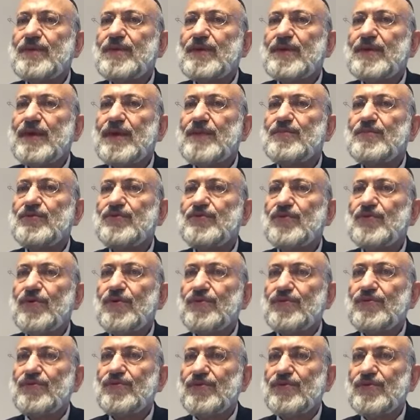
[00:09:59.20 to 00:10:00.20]
Let me show
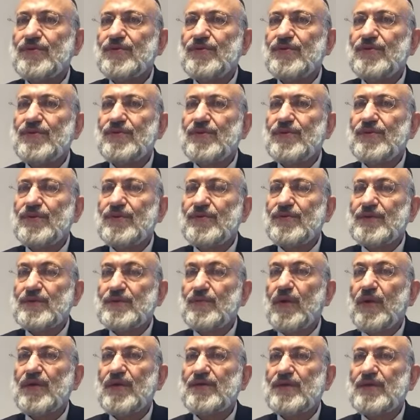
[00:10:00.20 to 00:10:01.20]
you.
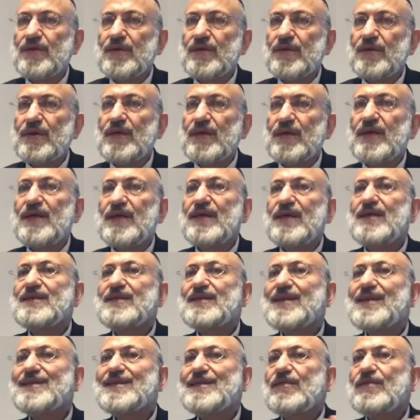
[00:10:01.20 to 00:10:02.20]
What?
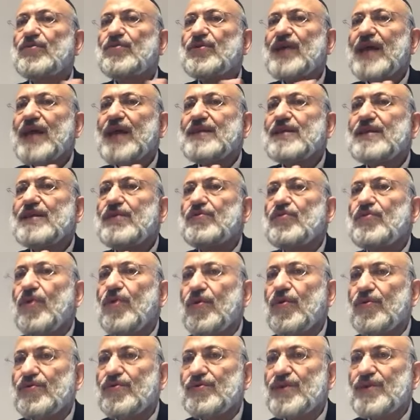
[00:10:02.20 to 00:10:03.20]
He says, look at the
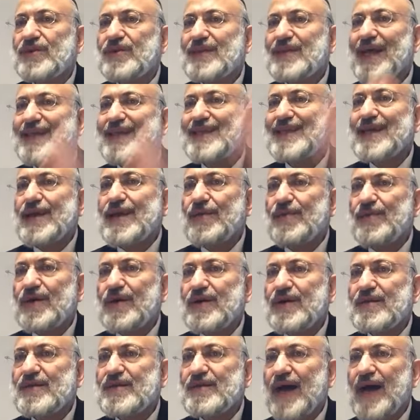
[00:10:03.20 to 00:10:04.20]
road that he
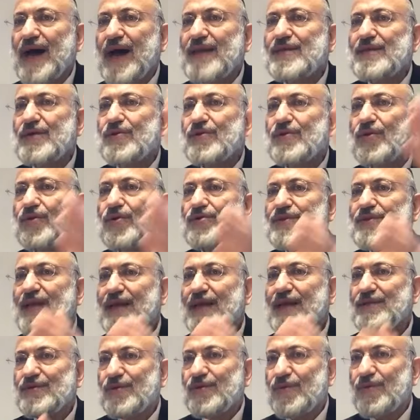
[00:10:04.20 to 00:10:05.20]
went and the road
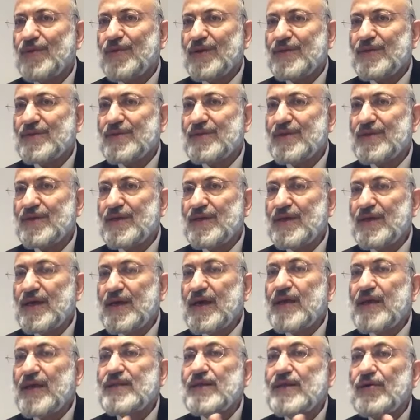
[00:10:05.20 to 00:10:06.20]
that he went.
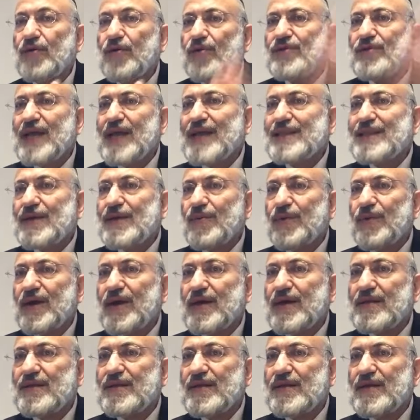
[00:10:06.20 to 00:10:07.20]
The road that he
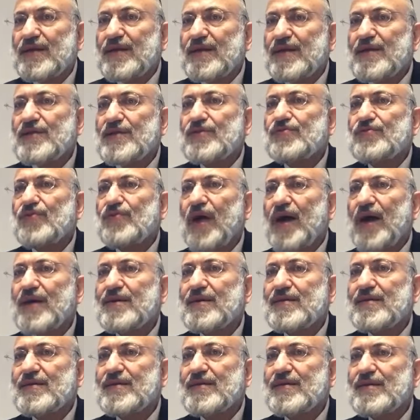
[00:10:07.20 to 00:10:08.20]
went is dry.
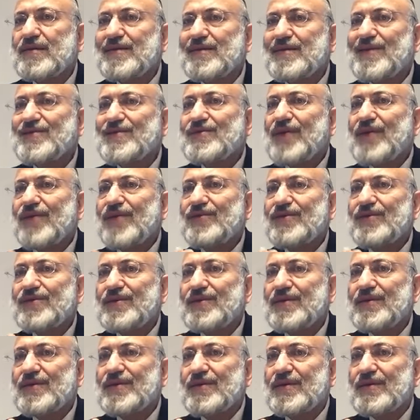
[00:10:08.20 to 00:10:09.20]
There's nothing
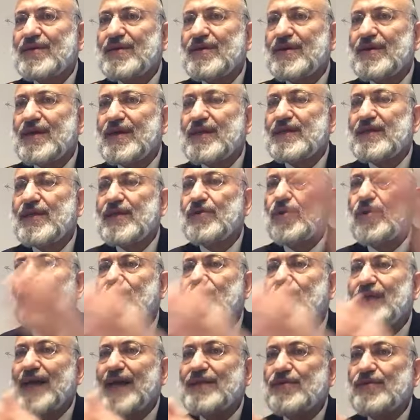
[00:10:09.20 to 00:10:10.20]
there. The
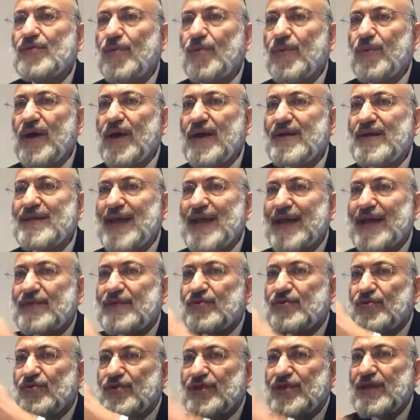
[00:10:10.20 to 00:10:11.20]
road that you went and
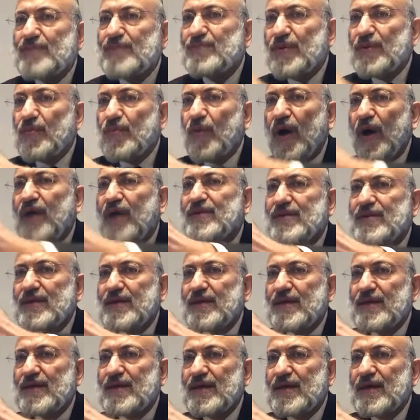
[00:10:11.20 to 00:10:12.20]
you drink the
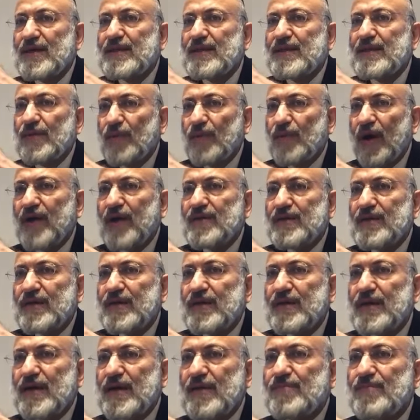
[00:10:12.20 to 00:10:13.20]
water
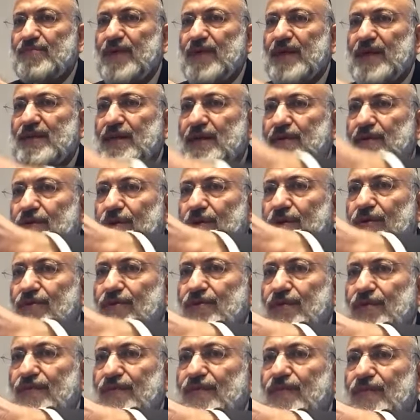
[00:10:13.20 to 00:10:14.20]
make the
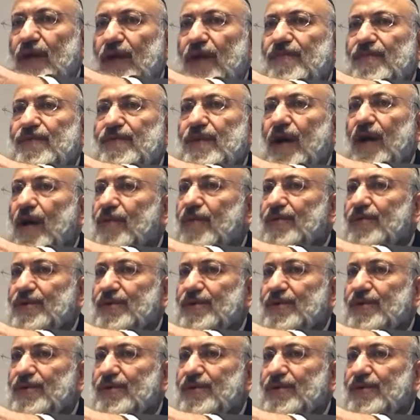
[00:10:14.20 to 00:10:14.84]
road full of flowers.